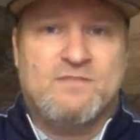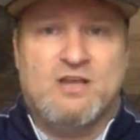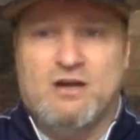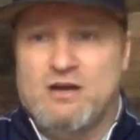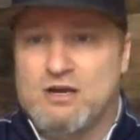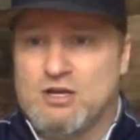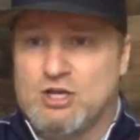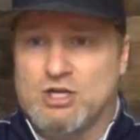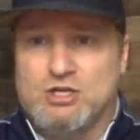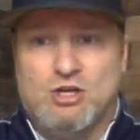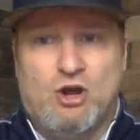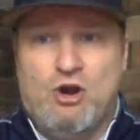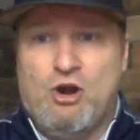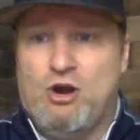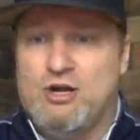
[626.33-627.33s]

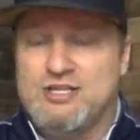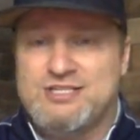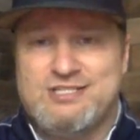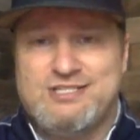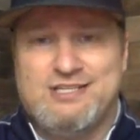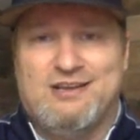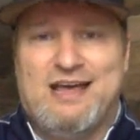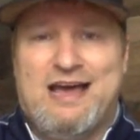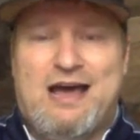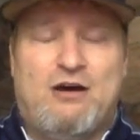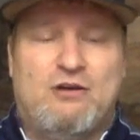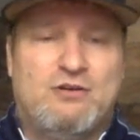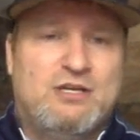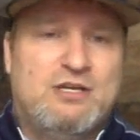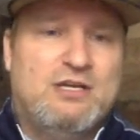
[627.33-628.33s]
Kennard is still
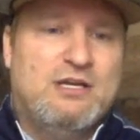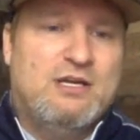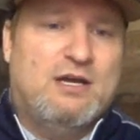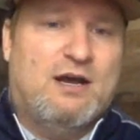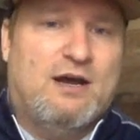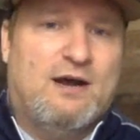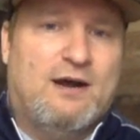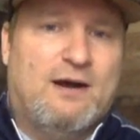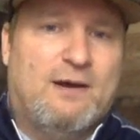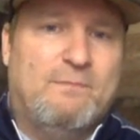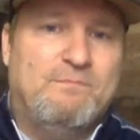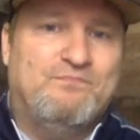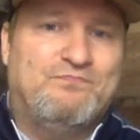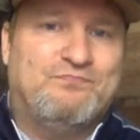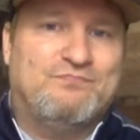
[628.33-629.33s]
out,
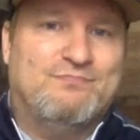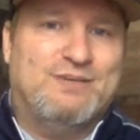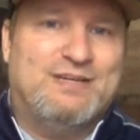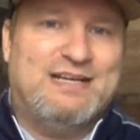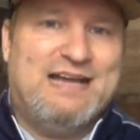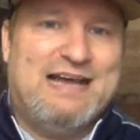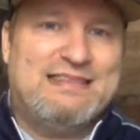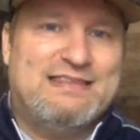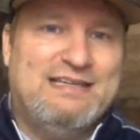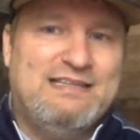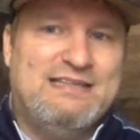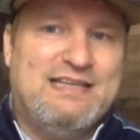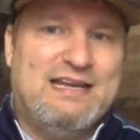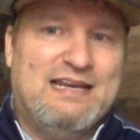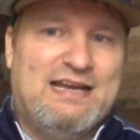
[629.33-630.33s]
but I
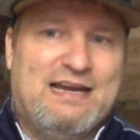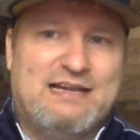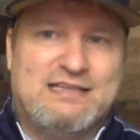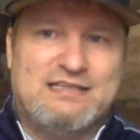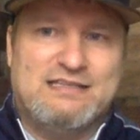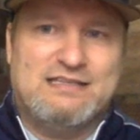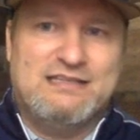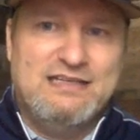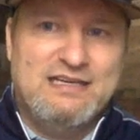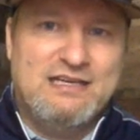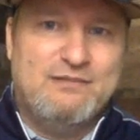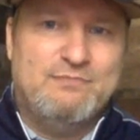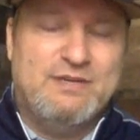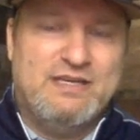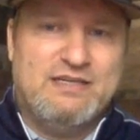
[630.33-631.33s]
think that line is a
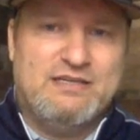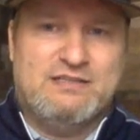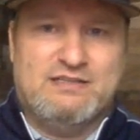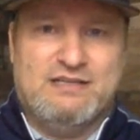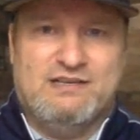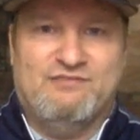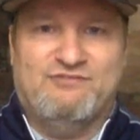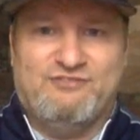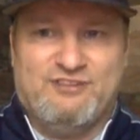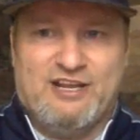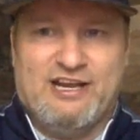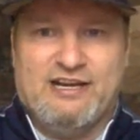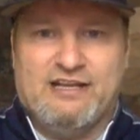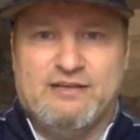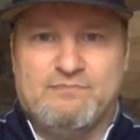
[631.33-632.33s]
little bit
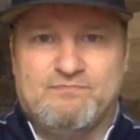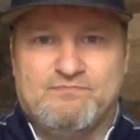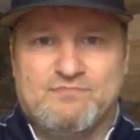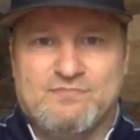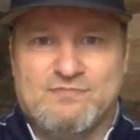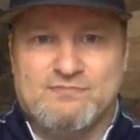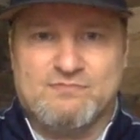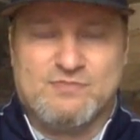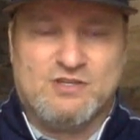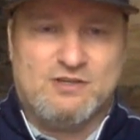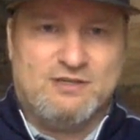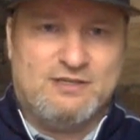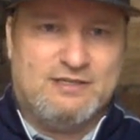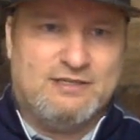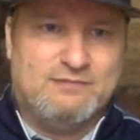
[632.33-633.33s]
inflated.
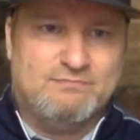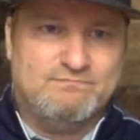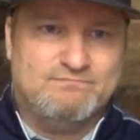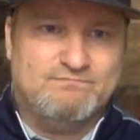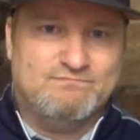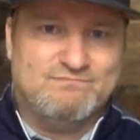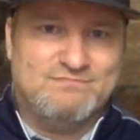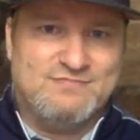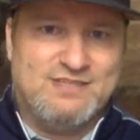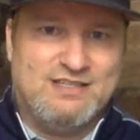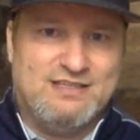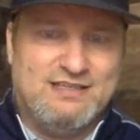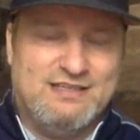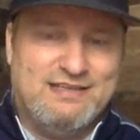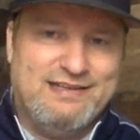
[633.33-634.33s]

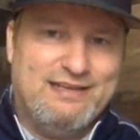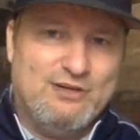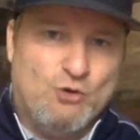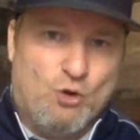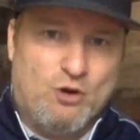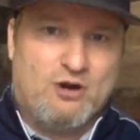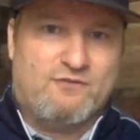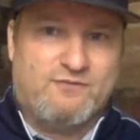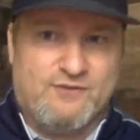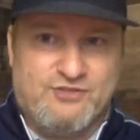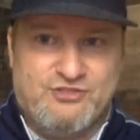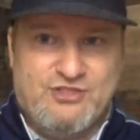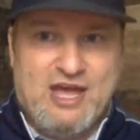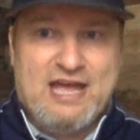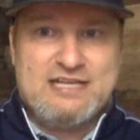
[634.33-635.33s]
In order for
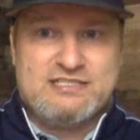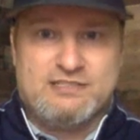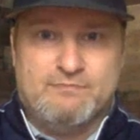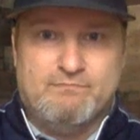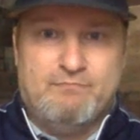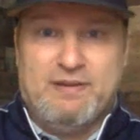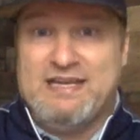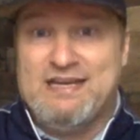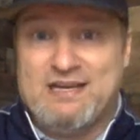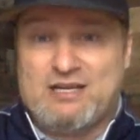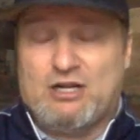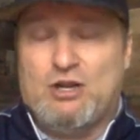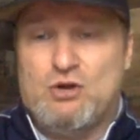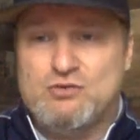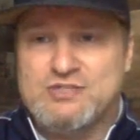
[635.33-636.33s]
that to be a
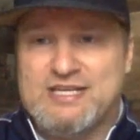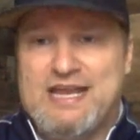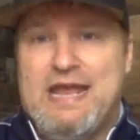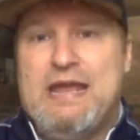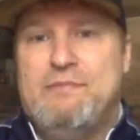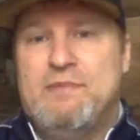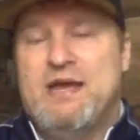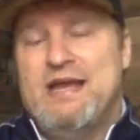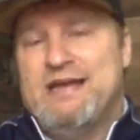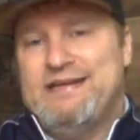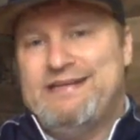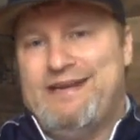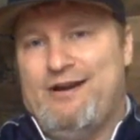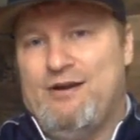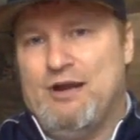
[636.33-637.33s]
close game,
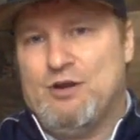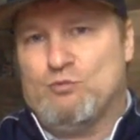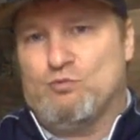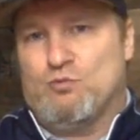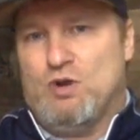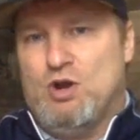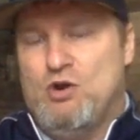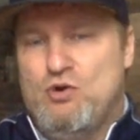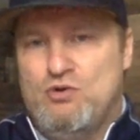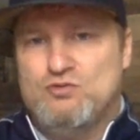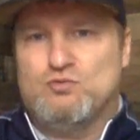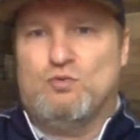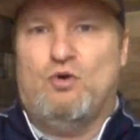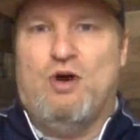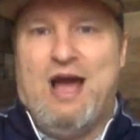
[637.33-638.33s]
Derrick
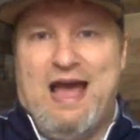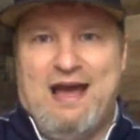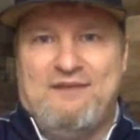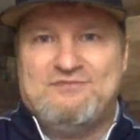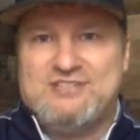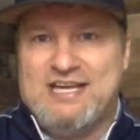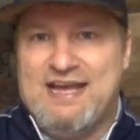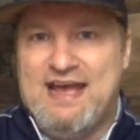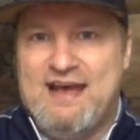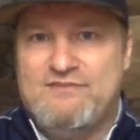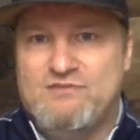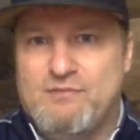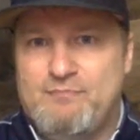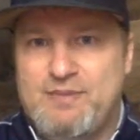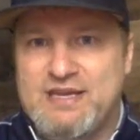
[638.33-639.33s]
Rose will have to
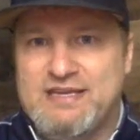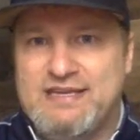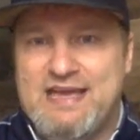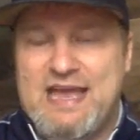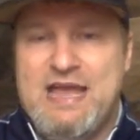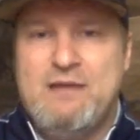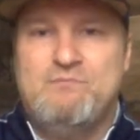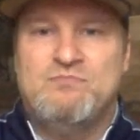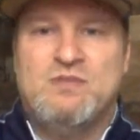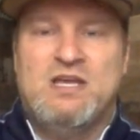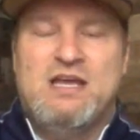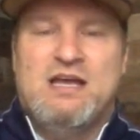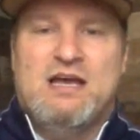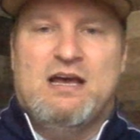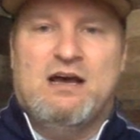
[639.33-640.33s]
have a big game.
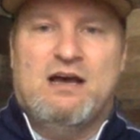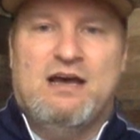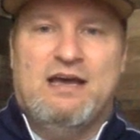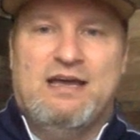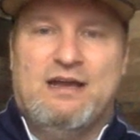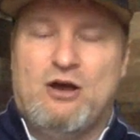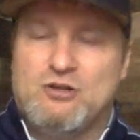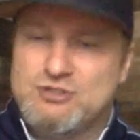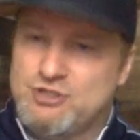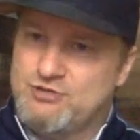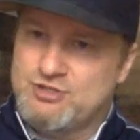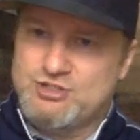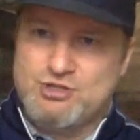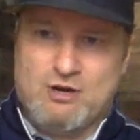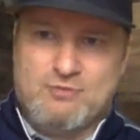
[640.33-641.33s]
And also
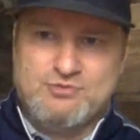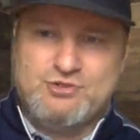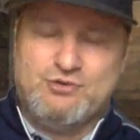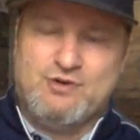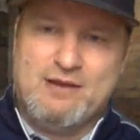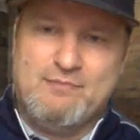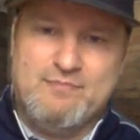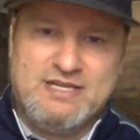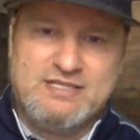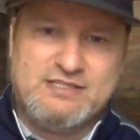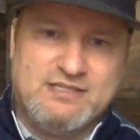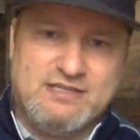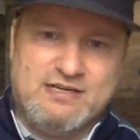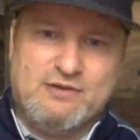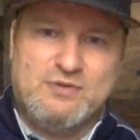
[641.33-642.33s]
the sharpshooter I
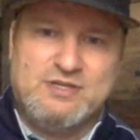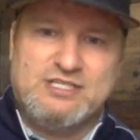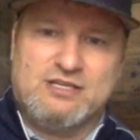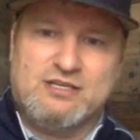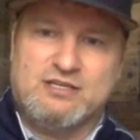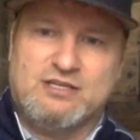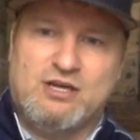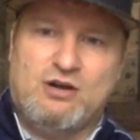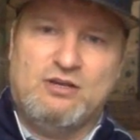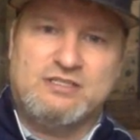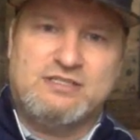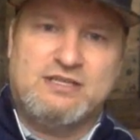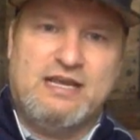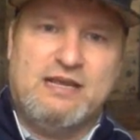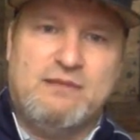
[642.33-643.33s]
mentioned, and I wish I could call
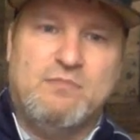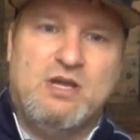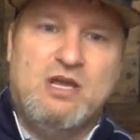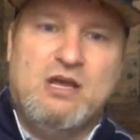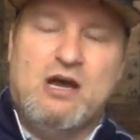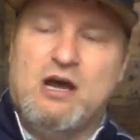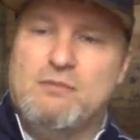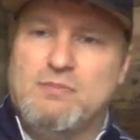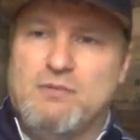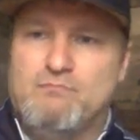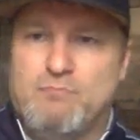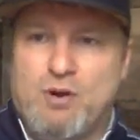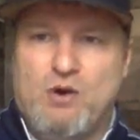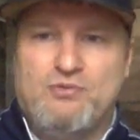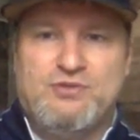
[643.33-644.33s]
his name.
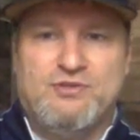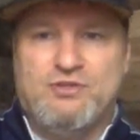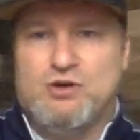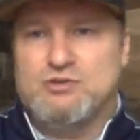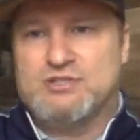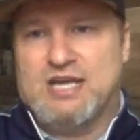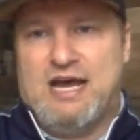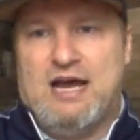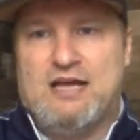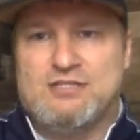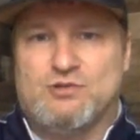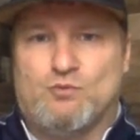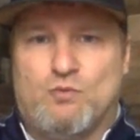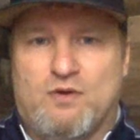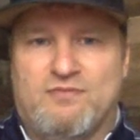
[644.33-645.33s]
But both of those
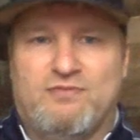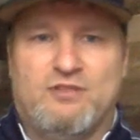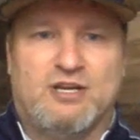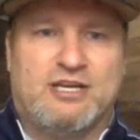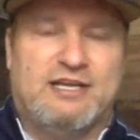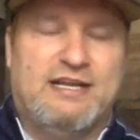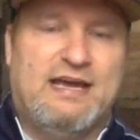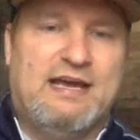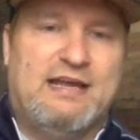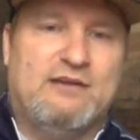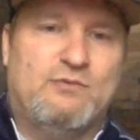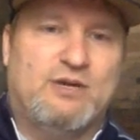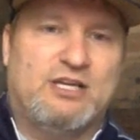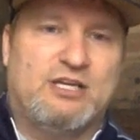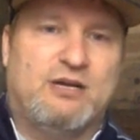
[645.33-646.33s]
guys are worth looking at
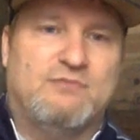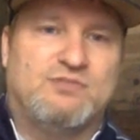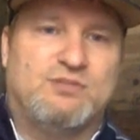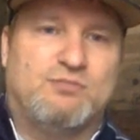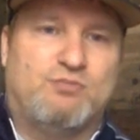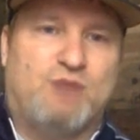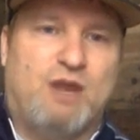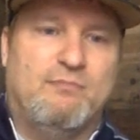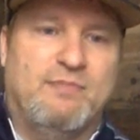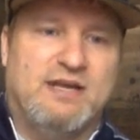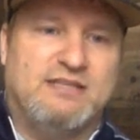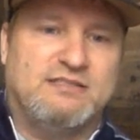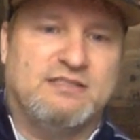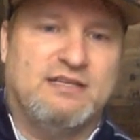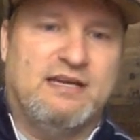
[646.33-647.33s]
when it comes to prop
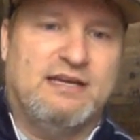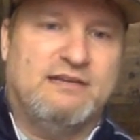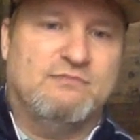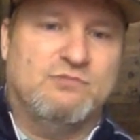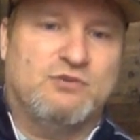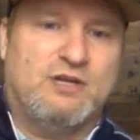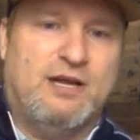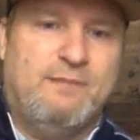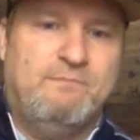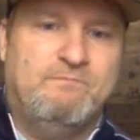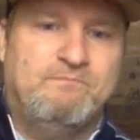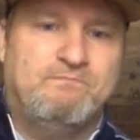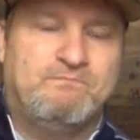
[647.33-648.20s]
bets tonight, okay?